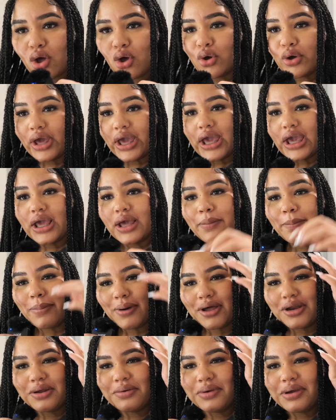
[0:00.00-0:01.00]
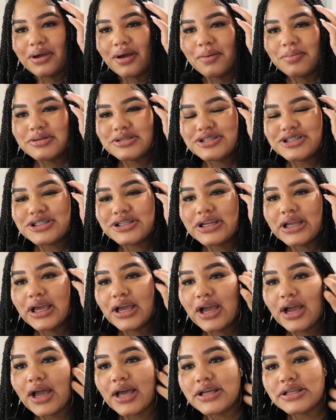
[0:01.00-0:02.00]
Okay, body recomposition,
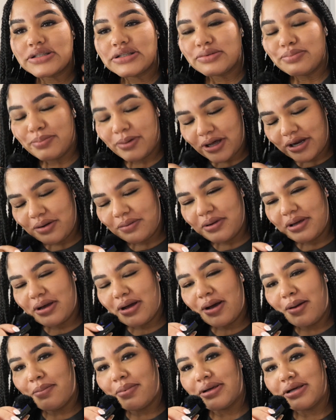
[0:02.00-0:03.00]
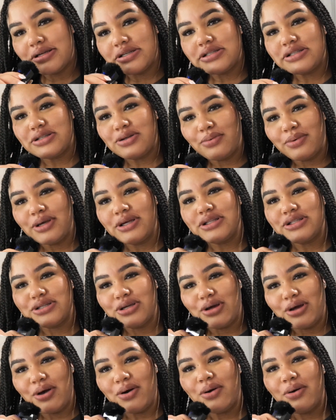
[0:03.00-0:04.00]
and guys, body recomp is the way
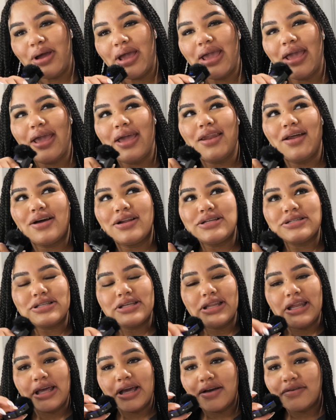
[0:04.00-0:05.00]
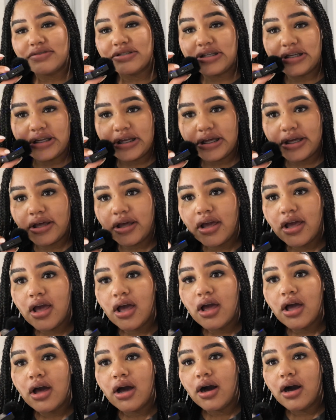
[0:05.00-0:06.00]
to go. And honestly, like, I've seen it
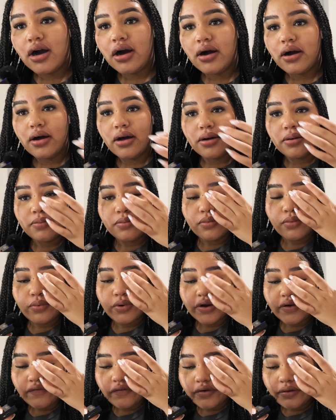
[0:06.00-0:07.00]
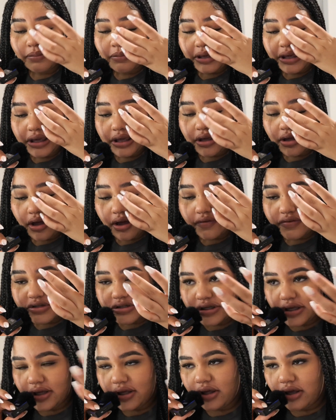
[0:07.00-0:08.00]
work for me.
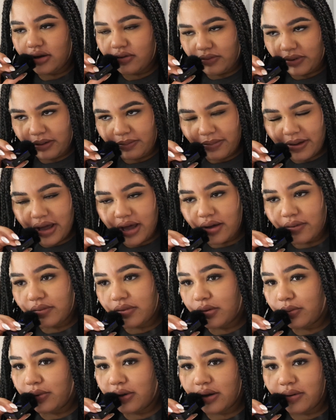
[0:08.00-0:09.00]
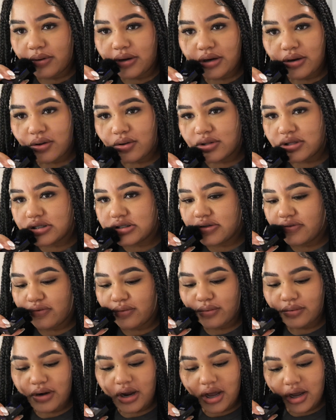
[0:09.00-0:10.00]
Obviously, I gained weight back. We already know this. If
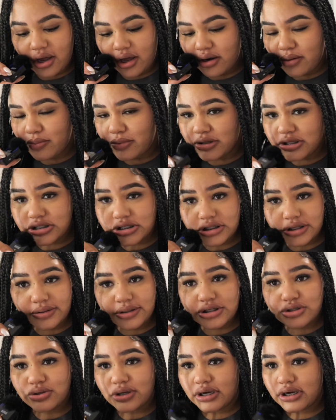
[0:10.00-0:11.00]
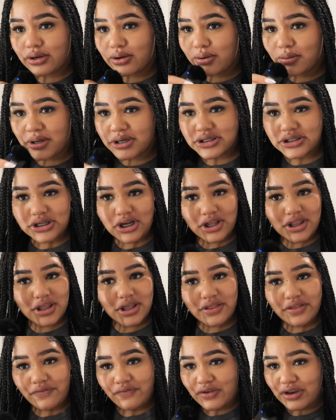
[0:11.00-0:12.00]
you're not caught up with the series, you gotta go watch all
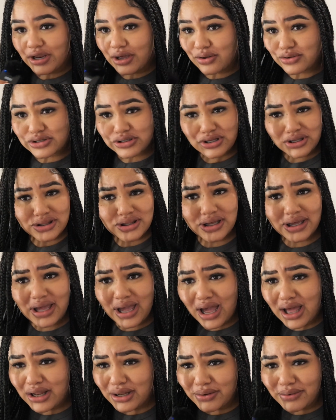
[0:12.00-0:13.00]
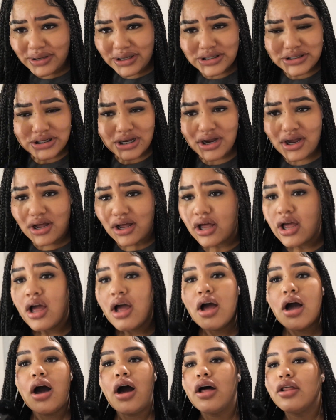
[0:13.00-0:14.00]
the other videos on the calories, girl,
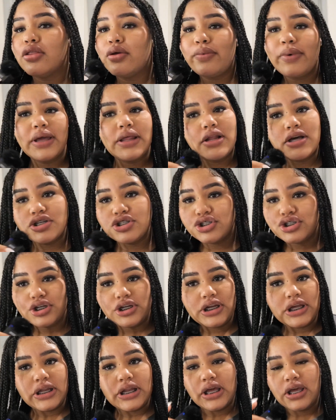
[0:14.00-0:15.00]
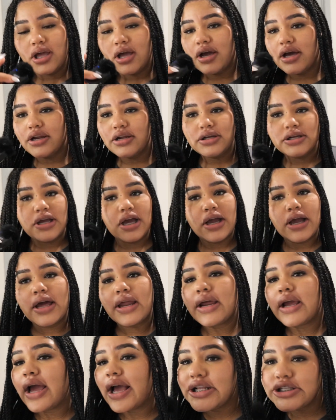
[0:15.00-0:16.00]
on the weight loss journey. Like, I
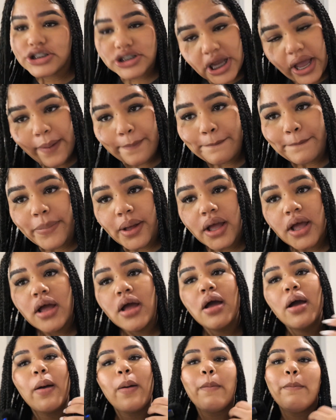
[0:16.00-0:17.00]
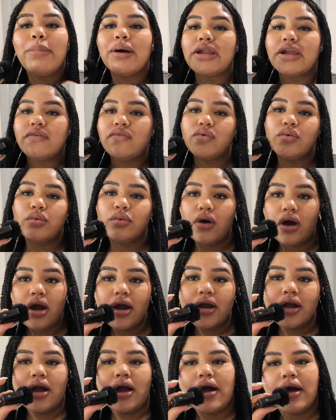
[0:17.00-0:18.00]
gotta catch up. But if you
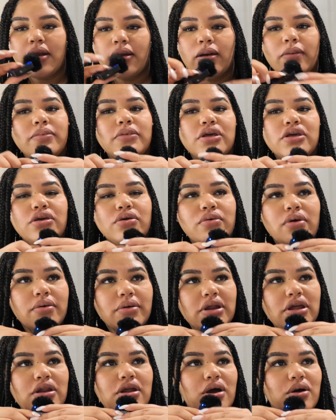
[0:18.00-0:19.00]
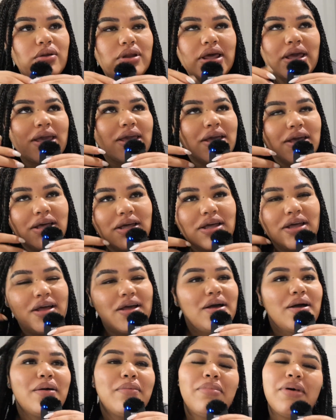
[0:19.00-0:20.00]
are caught up, then you already know, like,
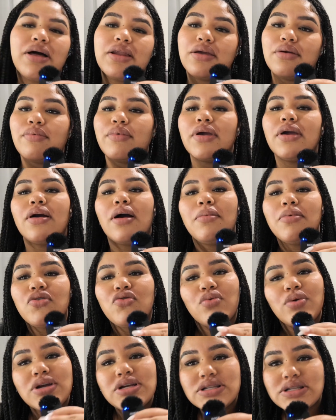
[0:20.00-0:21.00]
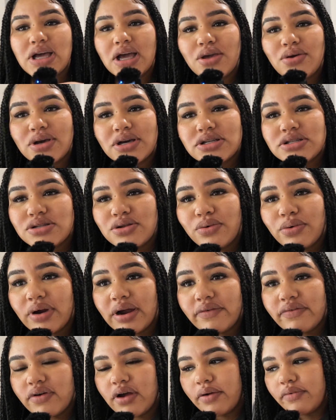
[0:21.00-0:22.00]
body recomp is where it's at. You guys know where
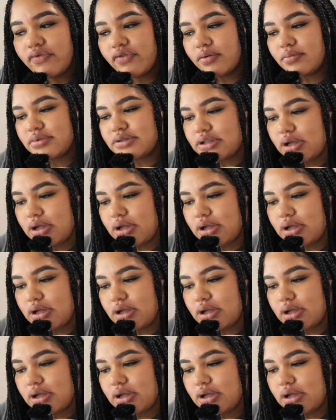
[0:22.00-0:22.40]
I've come from.